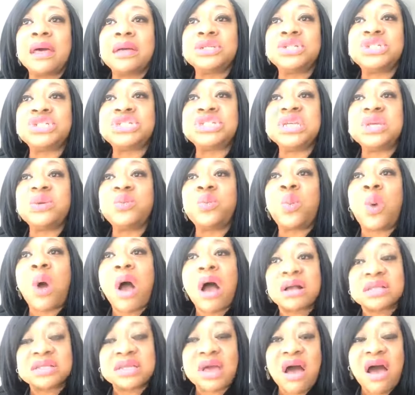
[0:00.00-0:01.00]
she
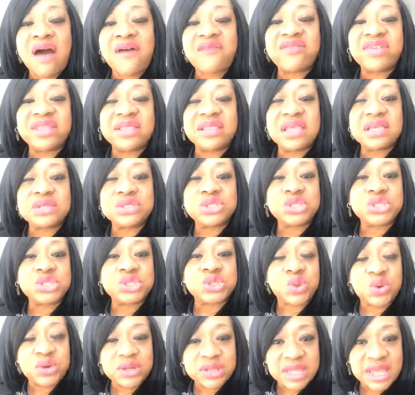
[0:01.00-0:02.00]
walked off, and then
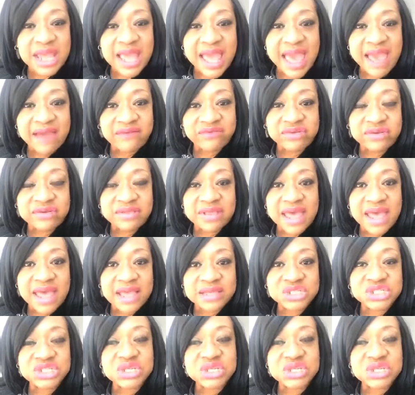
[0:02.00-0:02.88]
shortly after that,